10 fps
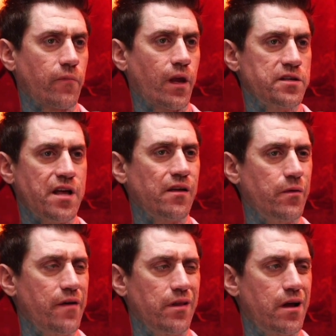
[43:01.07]
It's not like
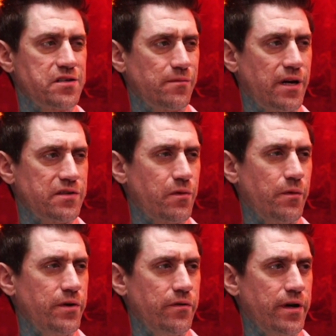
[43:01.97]
we have a lot of supplies for what
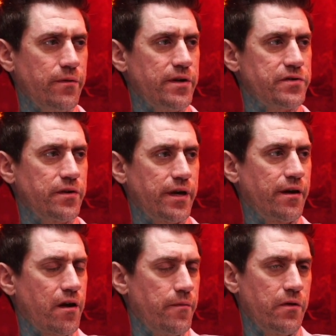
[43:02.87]
we do anyway, so they can
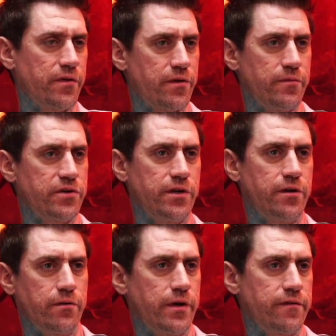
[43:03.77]
come in with their machine
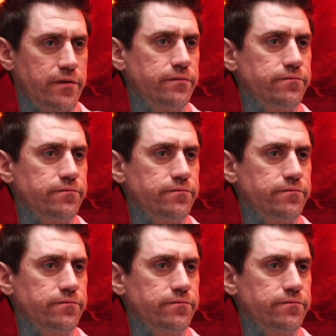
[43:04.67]
or whatever.